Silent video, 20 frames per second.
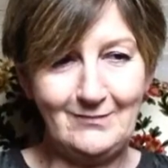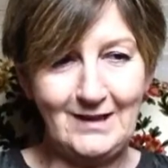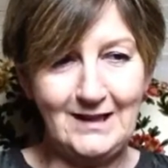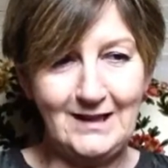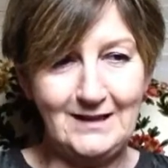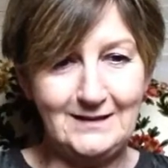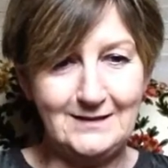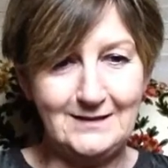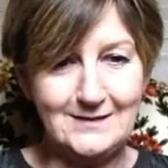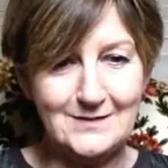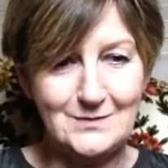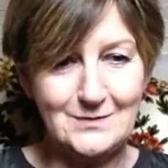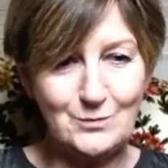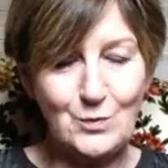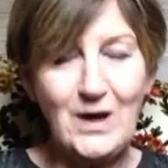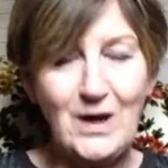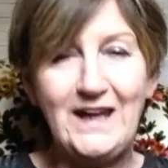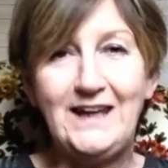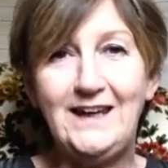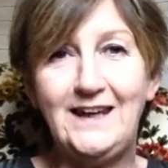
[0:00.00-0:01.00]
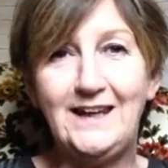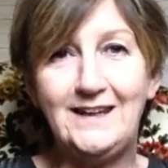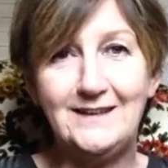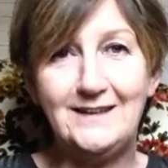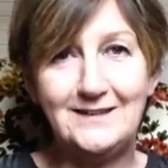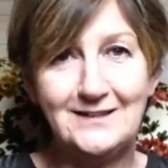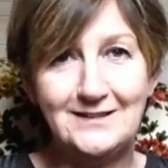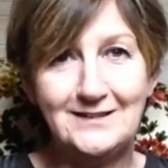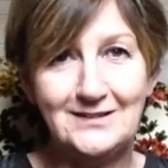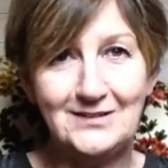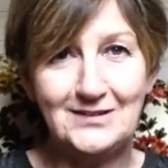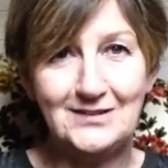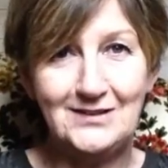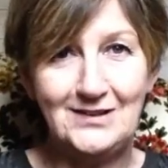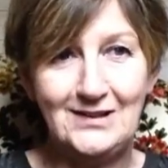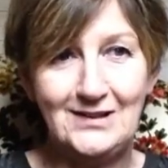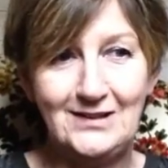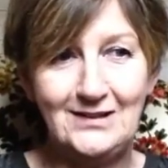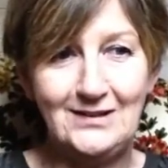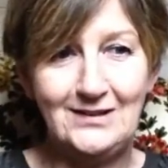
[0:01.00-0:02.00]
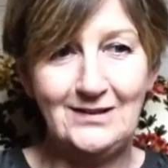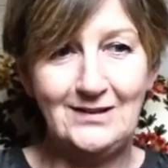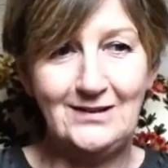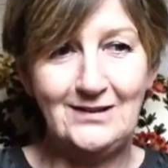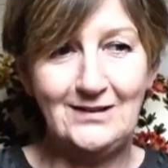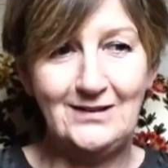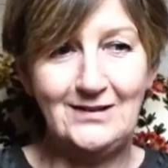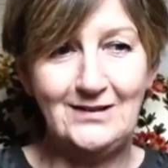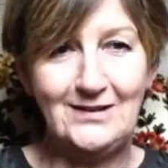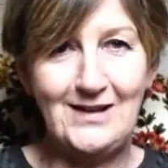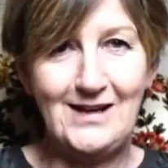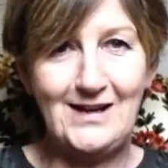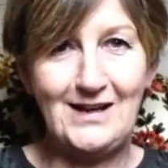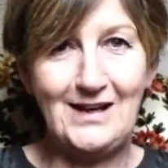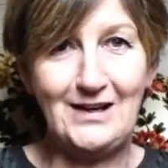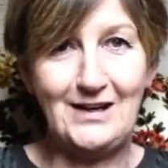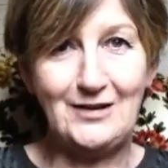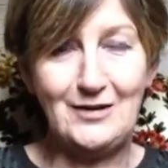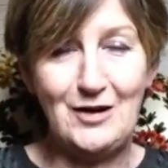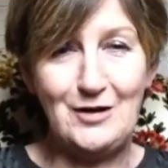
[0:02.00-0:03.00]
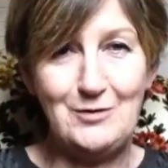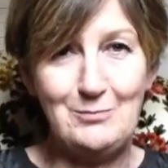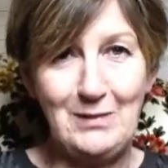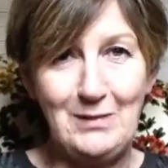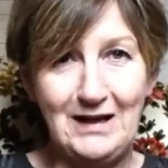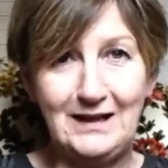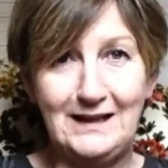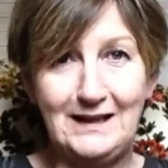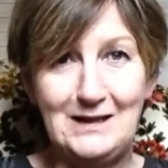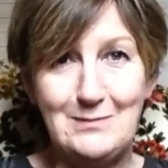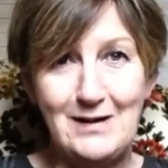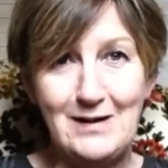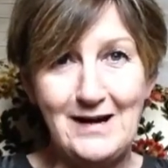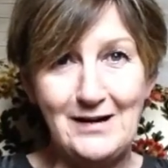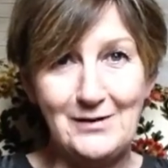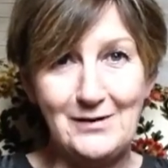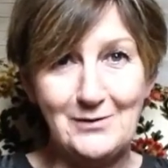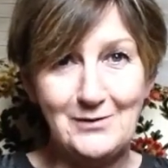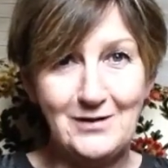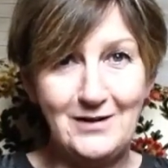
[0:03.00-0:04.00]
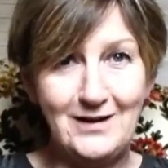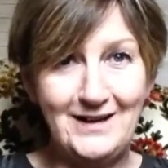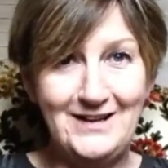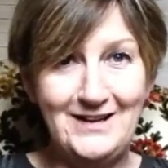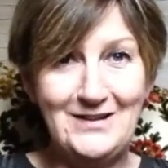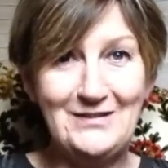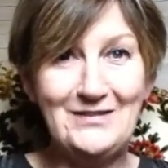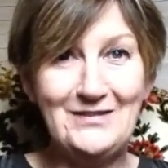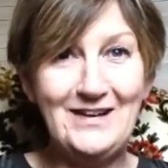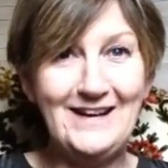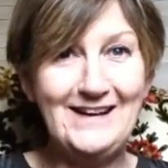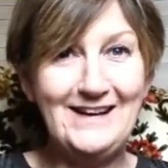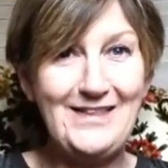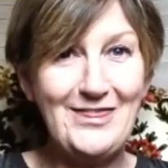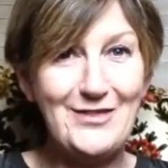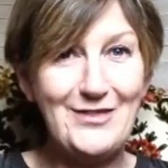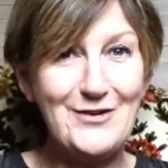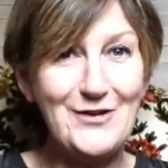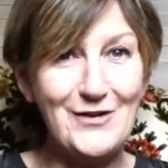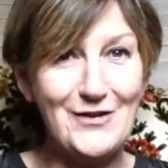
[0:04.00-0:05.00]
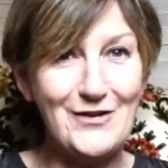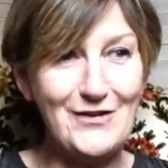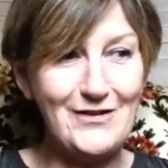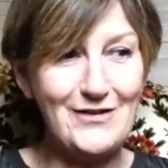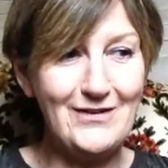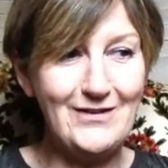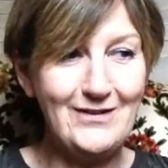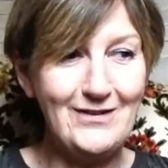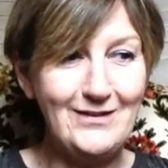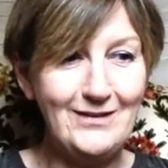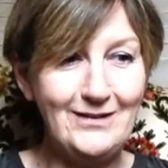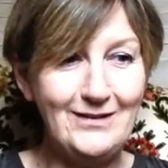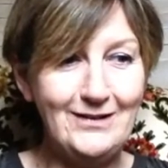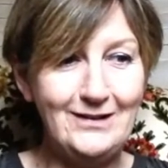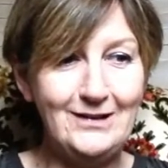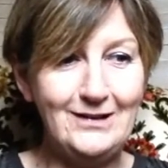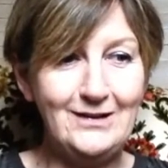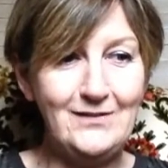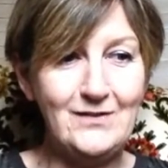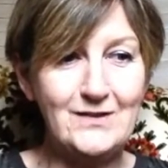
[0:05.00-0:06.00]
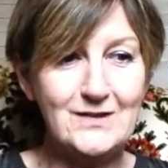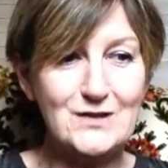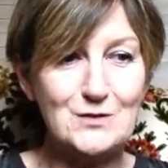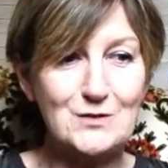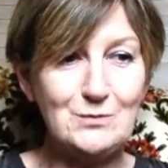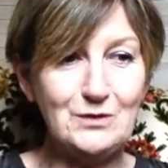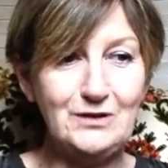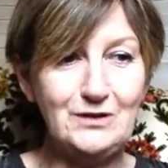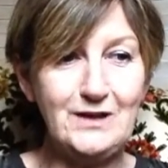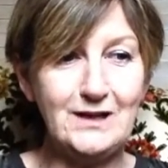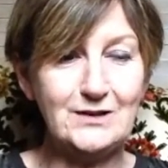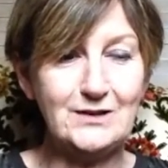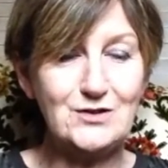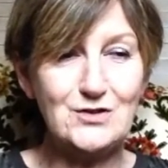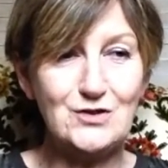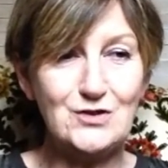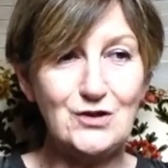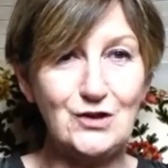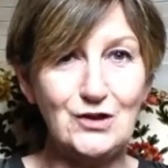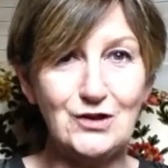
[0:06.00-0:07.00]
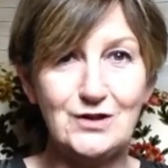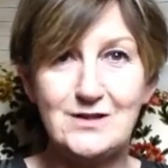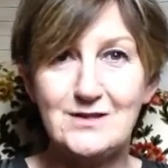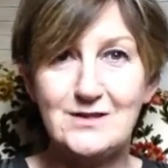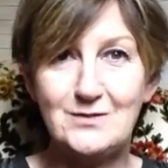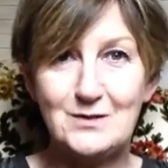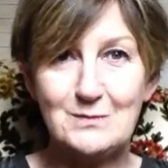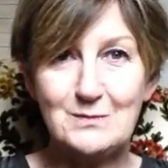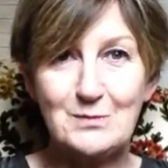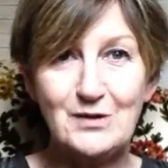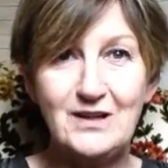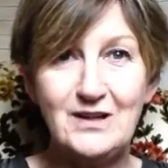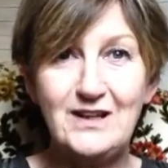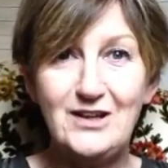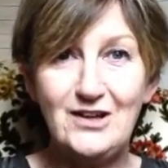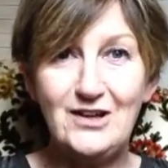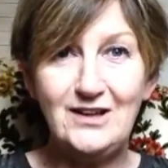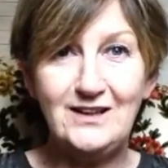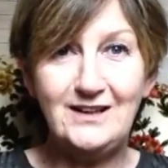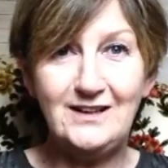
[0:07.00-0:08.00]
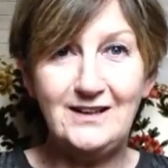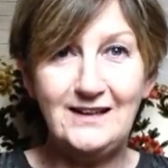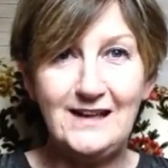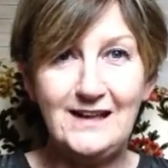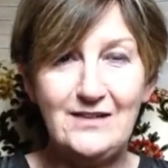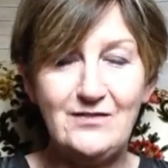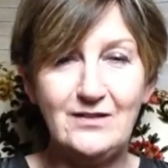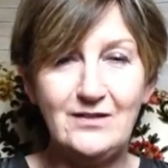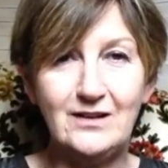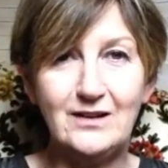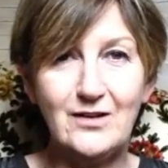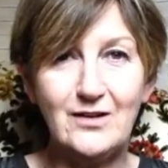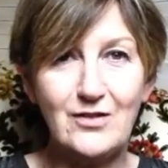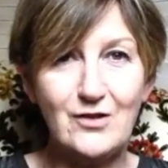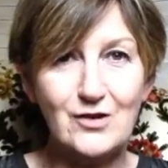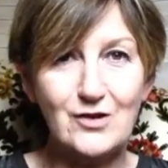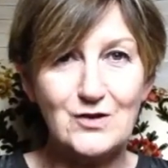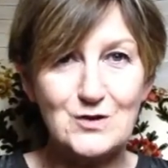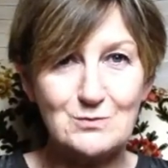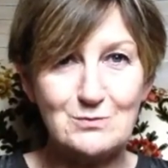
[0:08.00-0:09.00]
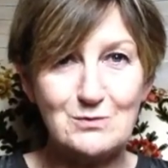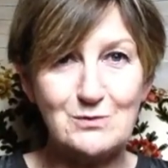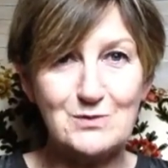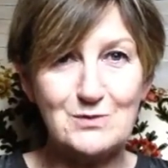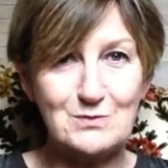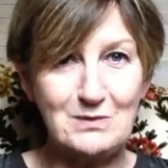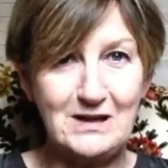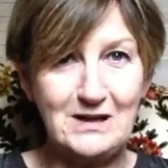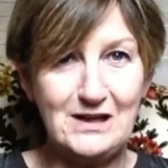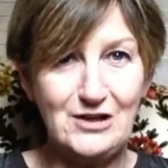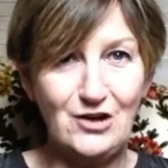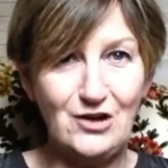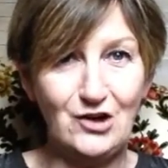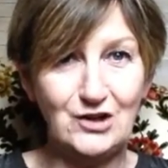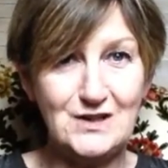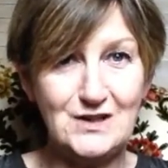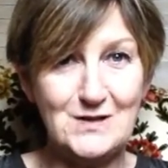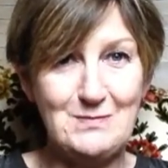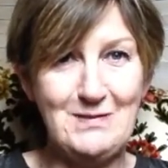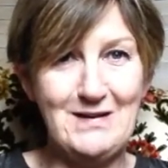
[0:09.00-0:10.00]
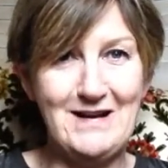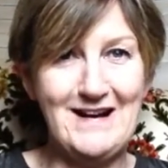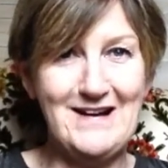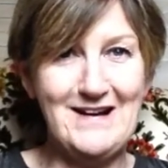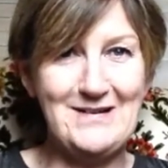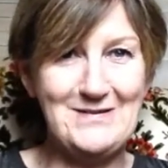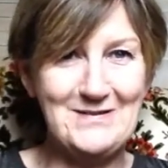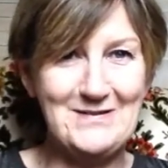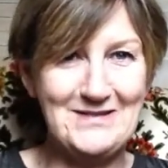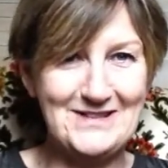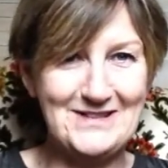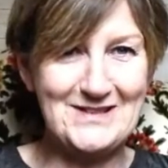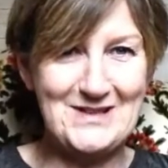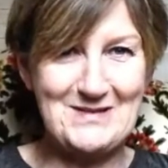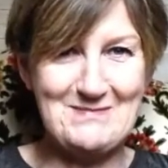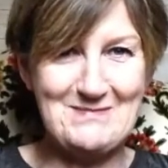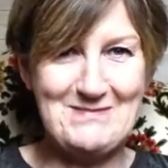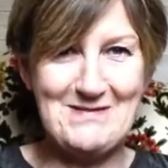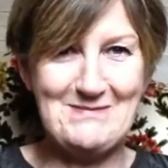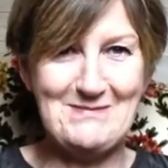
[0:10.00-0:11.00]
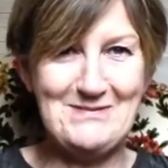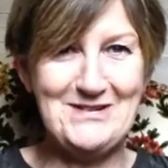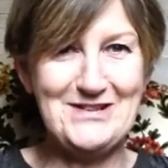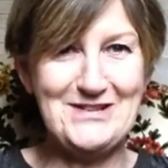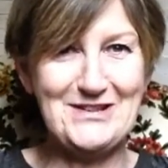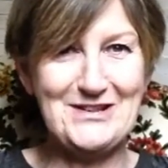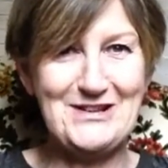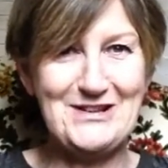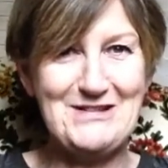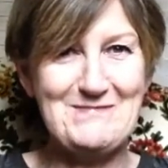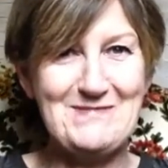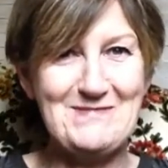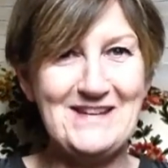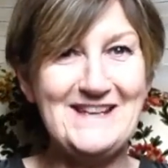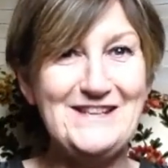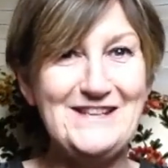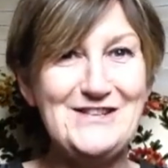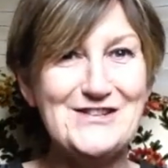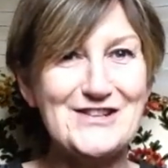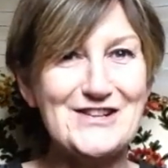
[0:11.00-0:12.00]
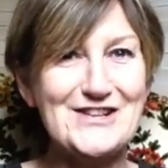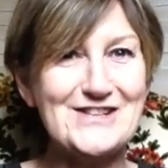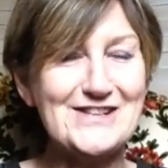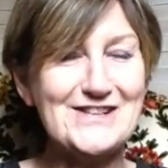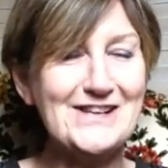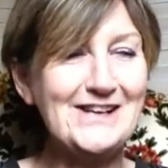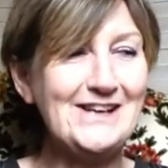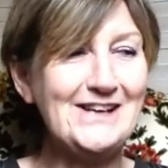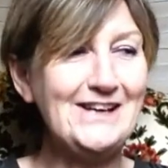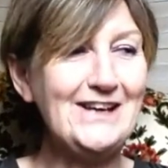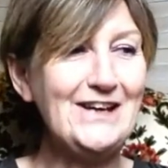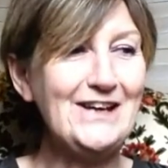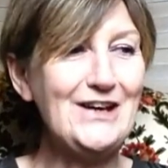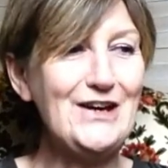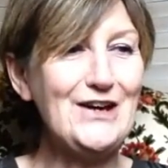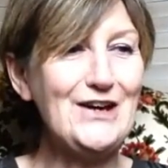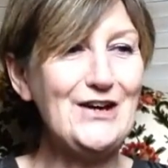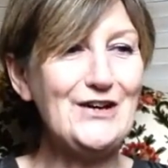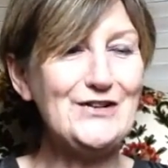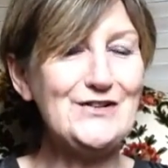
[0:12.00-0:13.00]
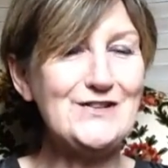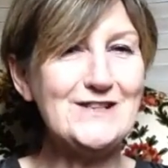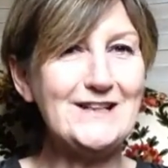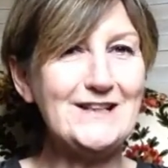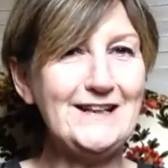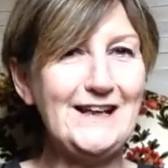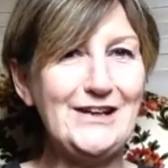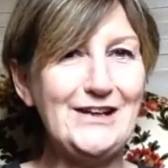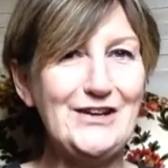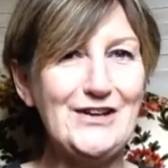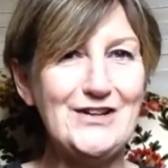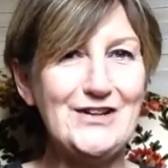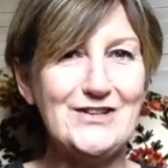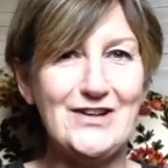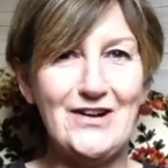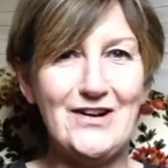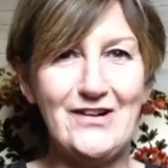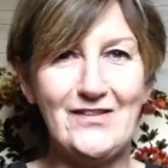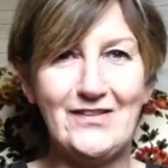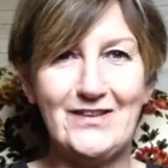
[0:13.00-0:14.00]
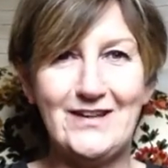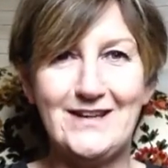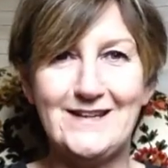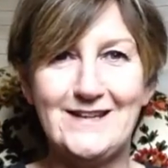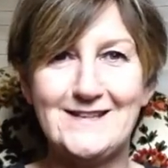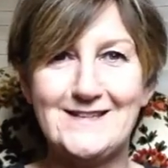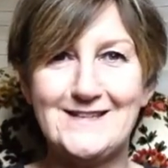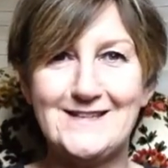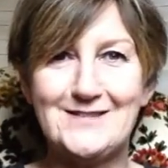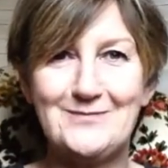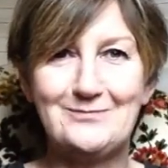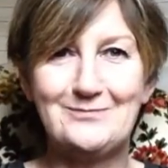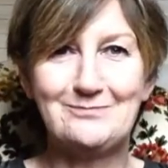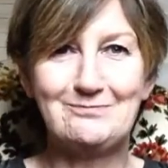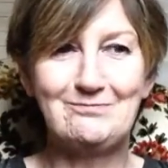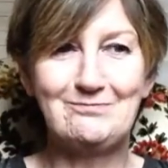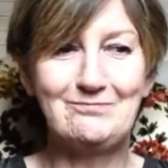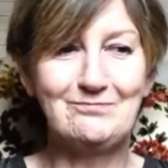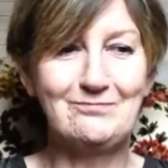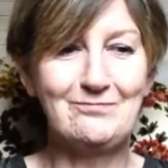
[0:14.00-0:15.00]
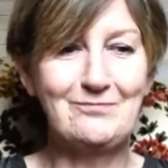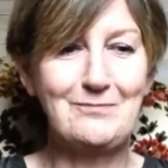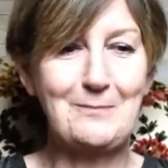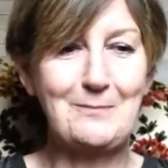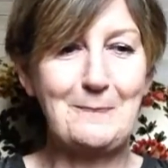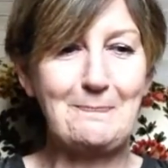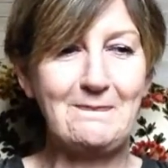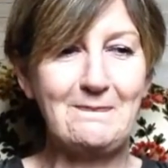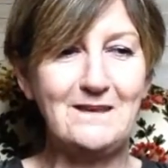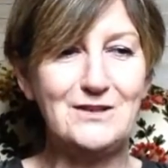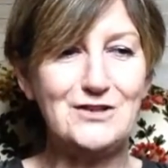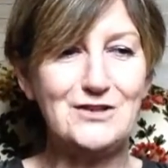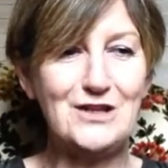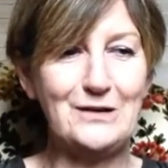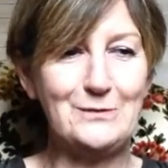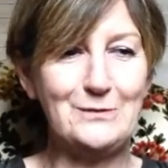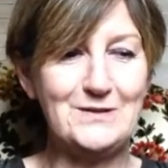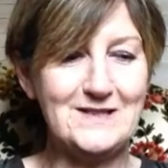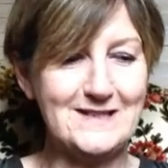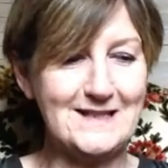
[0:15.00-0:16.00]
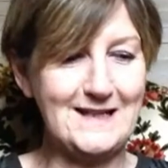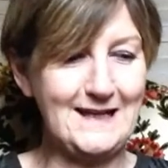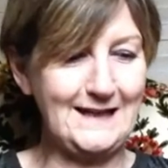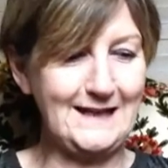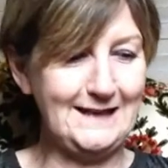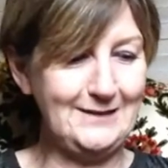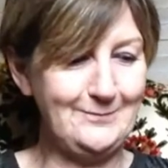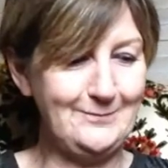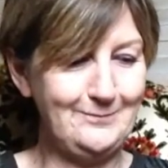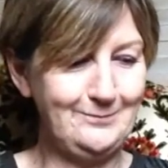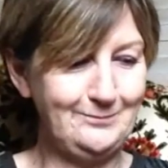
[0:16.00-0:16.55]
and wailing. And banging about, and I really thought that someone next door, because it was pretty early in the evening, I thought someone was being knocked about, or someone was going to be injured, until I heard all this, shall we say,